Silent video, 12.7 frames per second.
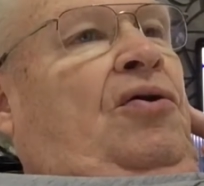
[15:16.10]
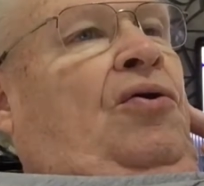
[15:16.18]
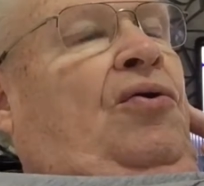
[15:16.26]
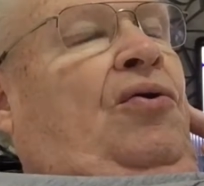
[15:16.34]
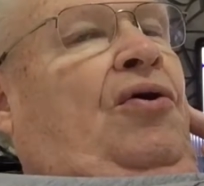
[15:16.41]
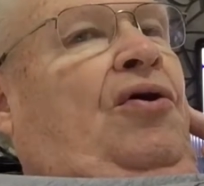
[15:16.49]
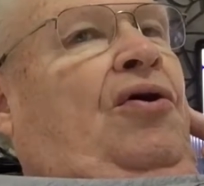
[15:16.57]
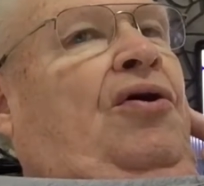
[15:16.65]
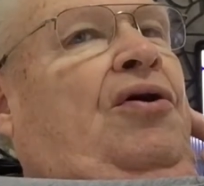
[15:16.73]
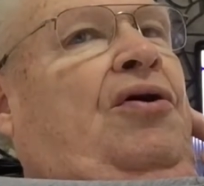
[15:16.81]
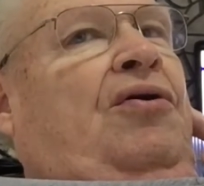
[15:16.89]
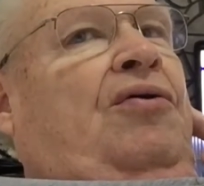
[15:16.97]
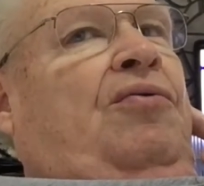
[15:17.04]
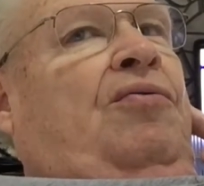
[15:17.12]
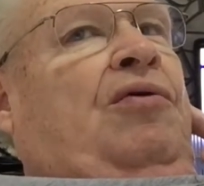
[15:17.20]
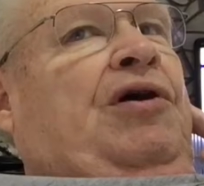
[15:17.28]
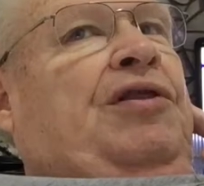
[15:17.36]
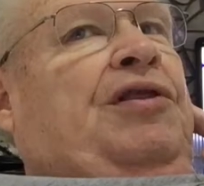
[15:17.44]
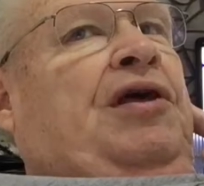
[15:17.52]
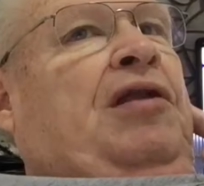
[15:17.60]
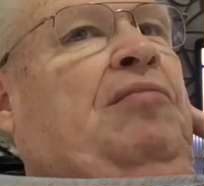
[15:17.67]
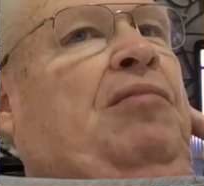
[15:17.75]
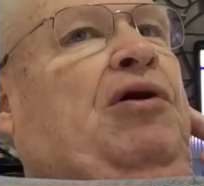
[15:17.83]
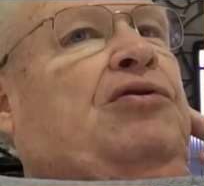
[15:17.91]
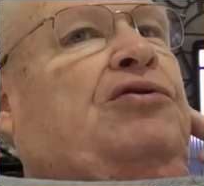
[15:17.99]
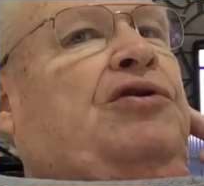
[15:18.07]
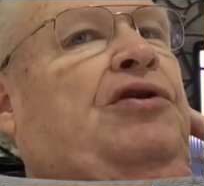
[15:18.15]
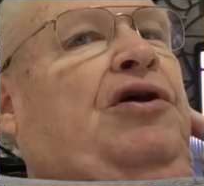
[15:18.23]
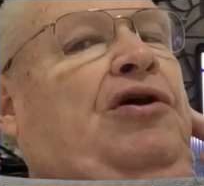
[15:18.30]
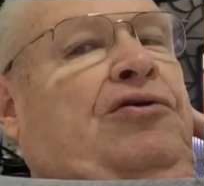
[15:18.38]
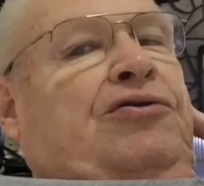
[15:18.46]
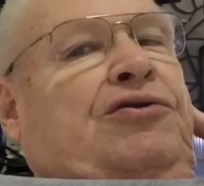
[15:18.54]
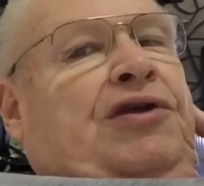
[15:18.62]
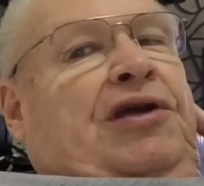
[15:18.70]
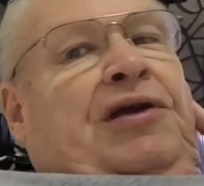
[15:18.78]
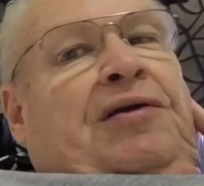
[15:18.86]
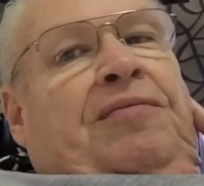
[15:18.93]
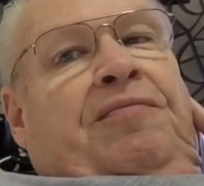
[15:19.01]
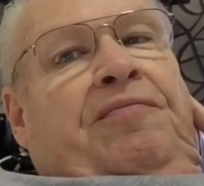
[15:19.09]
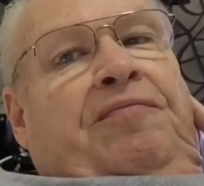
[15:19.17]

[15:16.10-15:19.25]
or with InMotion Hosting.